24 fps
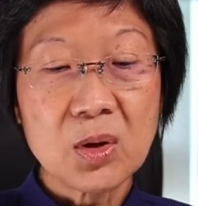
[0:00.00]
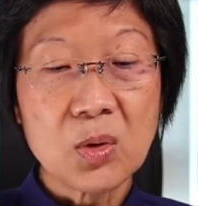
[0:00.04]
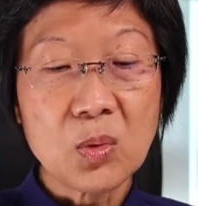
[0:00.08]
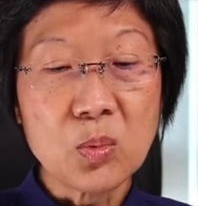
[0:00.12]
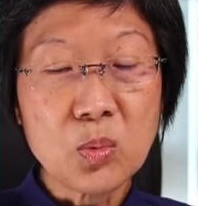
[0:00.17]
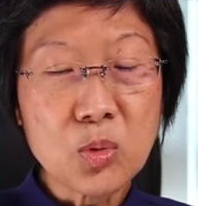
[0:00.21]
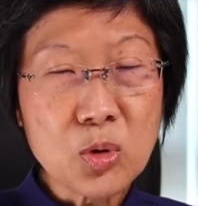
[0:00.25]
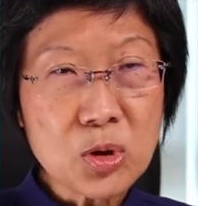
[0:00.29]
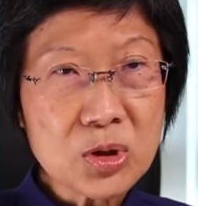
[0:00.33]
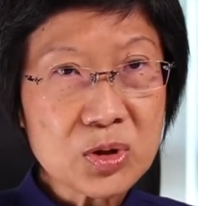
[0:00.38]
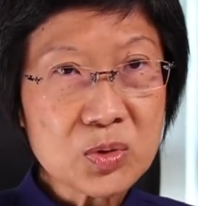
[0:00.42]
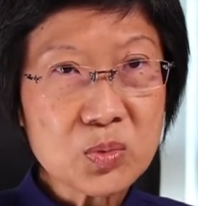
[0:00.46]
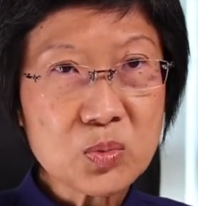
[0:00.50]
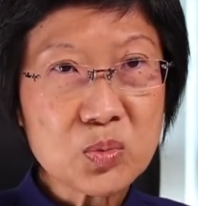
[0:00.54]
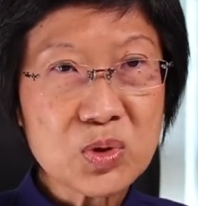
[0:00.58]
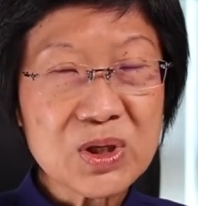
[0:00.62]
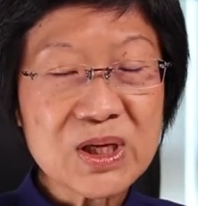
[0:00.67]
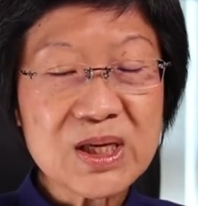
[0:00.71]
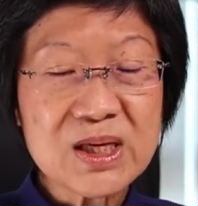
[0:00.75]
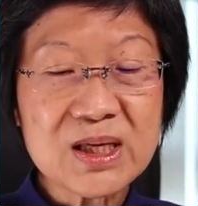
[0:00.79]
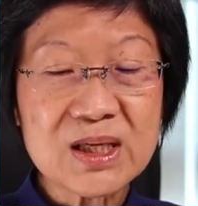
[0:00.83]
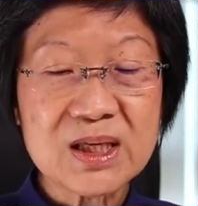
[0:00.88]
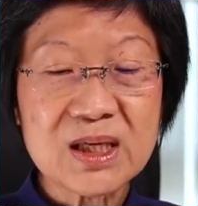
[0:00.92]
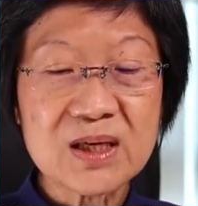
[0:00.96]
Would
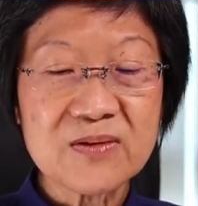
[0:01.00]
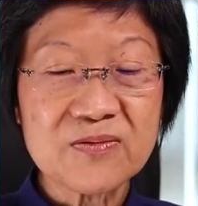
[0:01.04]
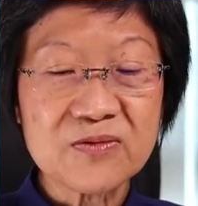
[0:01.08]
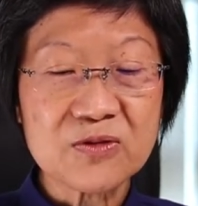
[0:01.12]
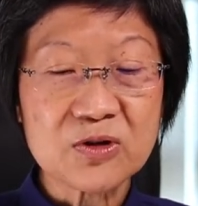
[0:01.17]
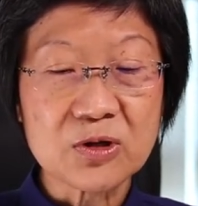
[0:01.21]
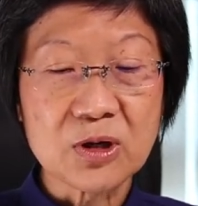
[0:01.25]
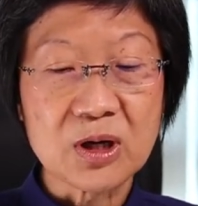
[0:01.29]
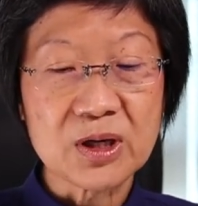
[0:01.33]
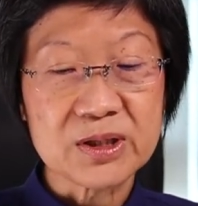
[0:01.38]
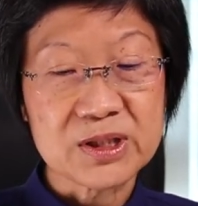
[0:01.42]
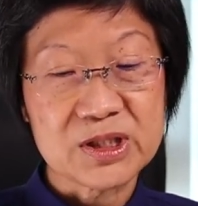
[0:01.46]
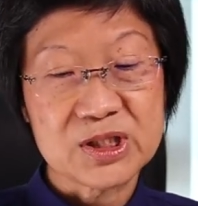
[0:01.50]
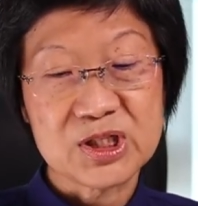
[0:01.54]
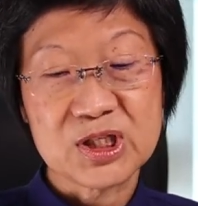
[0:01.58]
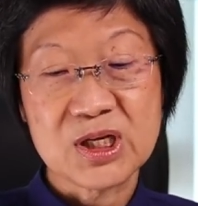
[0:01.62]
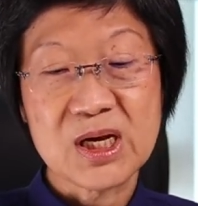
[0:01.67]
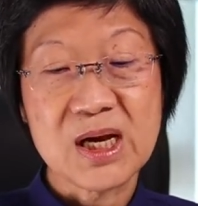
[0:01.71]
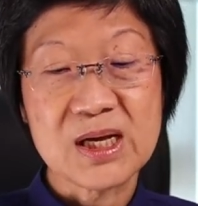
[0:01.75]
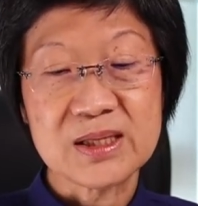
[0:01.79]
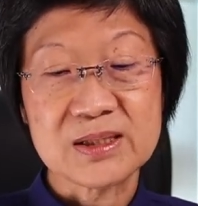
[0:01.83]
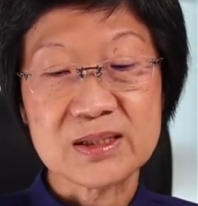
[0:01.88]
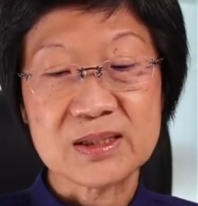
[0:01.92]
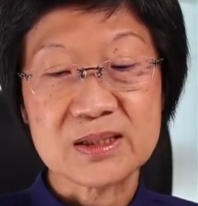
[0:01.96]
we give God a
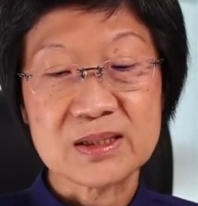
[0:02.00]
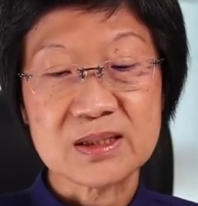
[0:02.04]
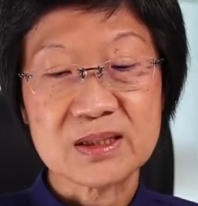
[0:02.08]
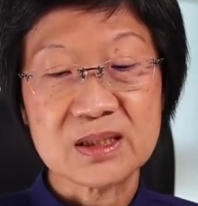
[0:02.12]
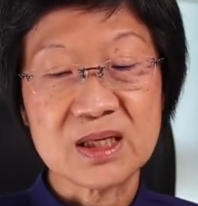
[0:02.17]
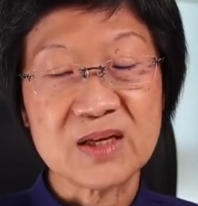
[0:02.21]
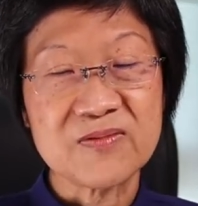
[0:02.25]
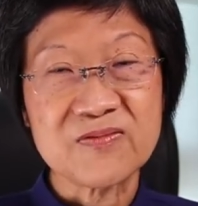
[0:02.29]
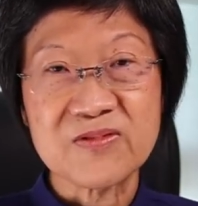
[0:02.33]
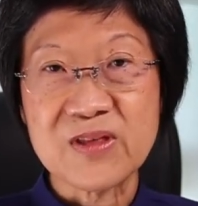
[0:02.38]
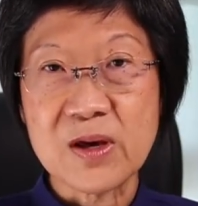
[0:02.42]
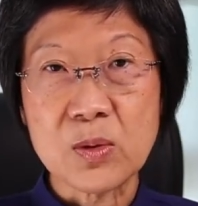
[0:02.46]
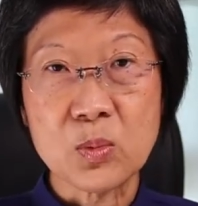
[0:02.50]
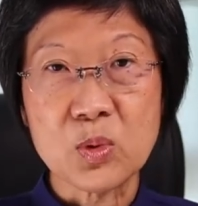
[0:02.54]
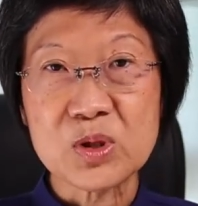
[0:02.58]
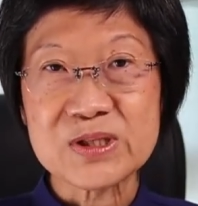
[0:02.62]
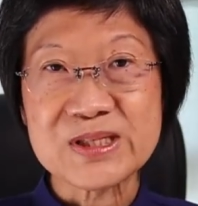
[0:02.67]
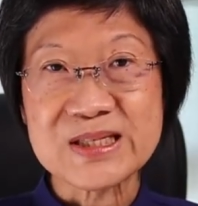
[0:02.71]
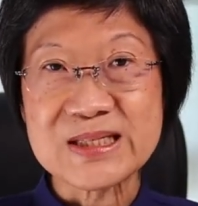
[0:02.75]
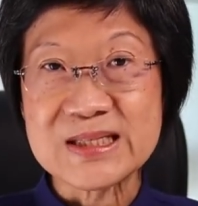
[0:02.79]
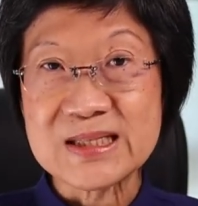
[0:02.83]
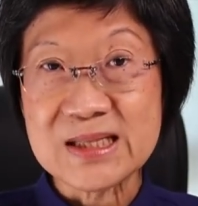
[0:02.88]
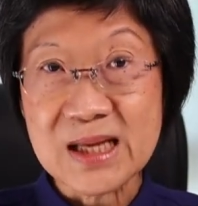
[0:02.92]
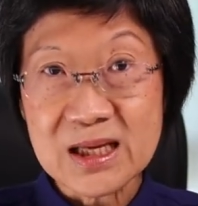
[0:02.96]
chance if there
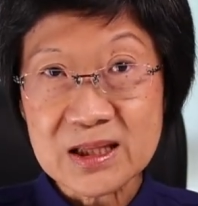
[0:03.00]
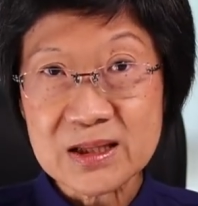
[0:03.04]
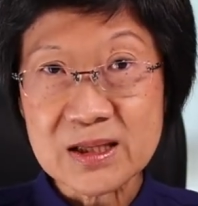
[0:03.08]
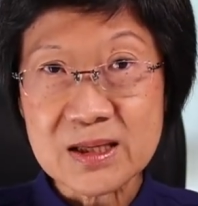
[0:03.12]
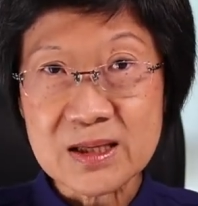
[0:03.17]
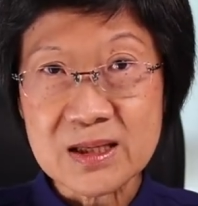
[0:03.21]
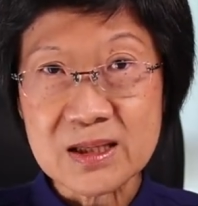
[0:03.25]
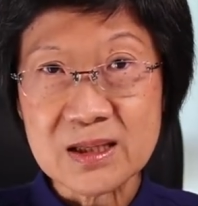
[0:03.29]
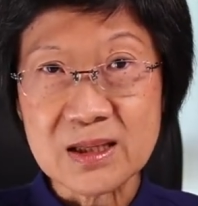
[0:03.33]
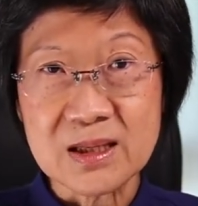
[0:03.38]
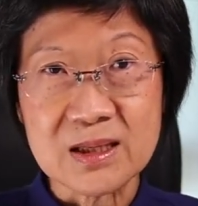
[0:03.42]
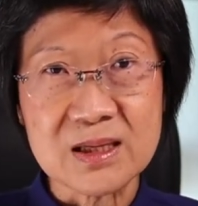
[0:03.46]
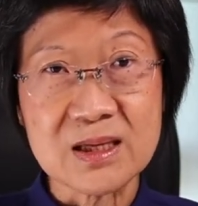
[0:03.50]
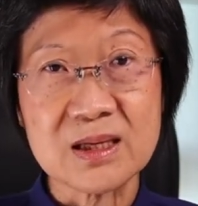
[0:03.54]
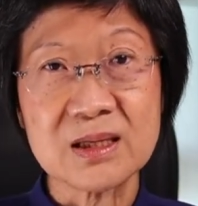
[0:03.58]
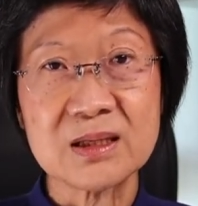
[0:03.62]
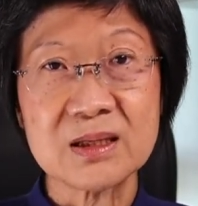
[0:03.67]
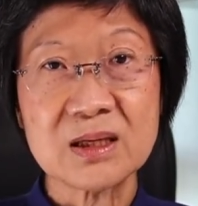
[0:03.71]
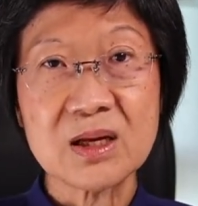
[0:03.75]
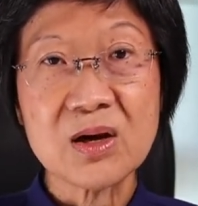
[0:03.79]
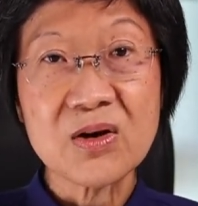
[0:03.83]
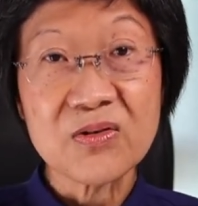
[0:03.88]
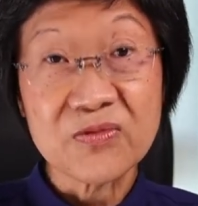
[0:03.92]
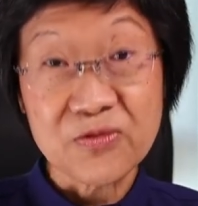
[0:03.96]
was nothing in it
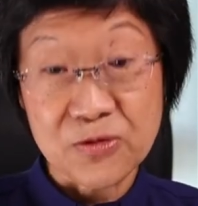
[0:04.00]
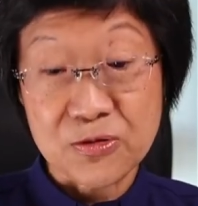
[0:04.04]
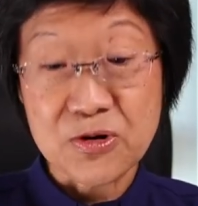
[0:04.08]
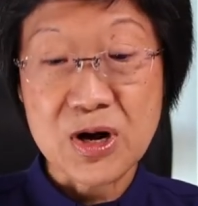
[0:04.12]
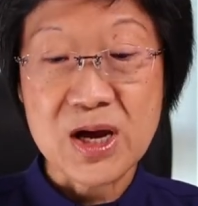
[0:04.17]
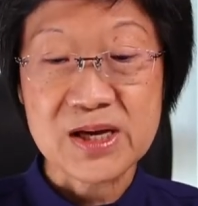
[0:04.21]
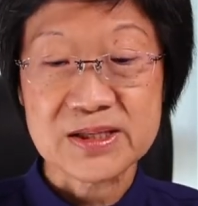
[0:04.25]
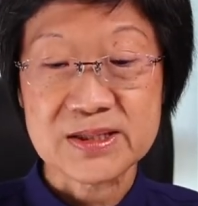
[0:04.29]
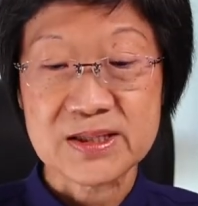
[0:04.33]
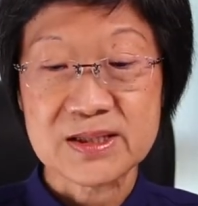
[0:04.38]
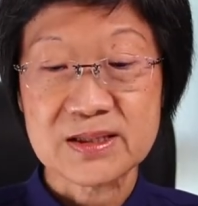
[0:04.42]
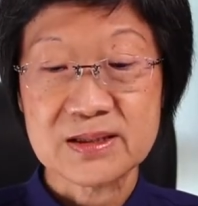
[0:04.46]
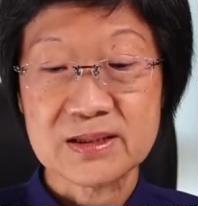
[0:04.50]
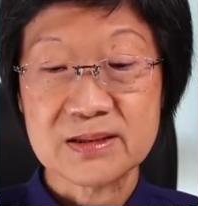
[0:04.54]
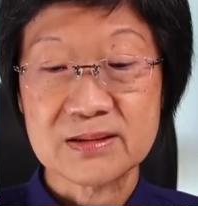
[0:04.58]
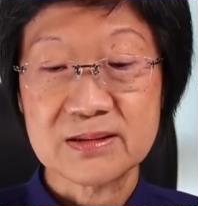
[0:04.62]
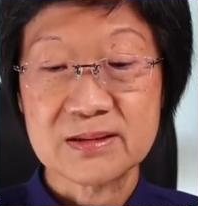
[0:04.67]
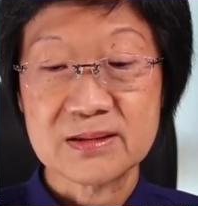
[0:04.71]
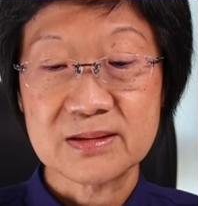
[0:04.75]
for us?